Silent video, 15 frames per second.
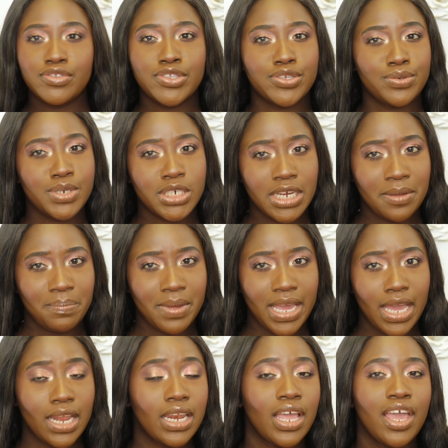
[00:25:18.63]
Too
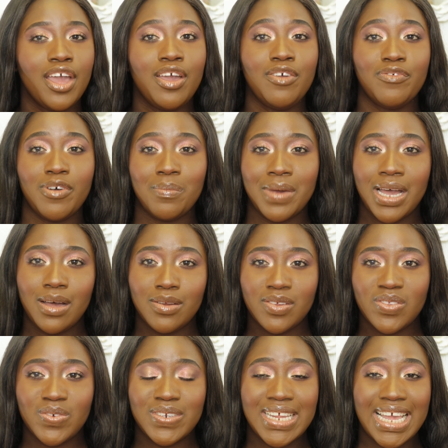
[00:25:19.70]
champagne for my
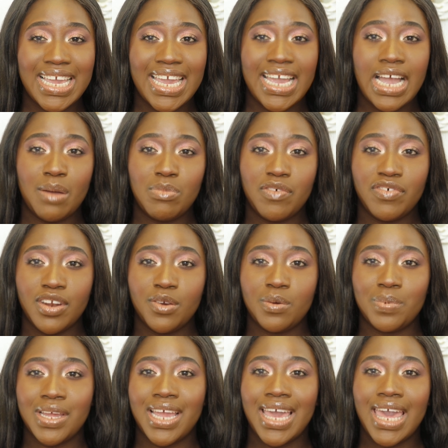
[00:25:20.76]
undertone. That can come off a little
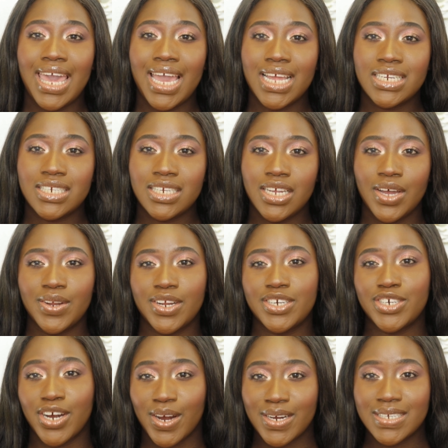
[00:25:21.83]
bit ashy on a
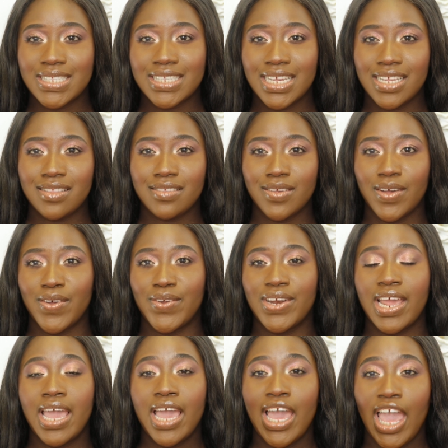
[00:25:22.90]
darker skin tone
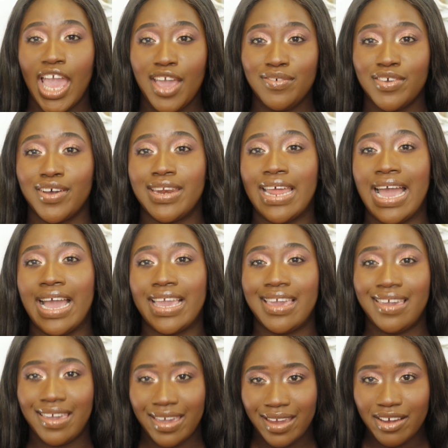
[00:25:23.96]
if you're not
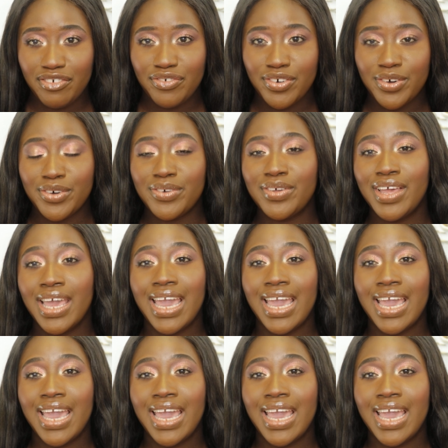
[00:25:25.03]
careful.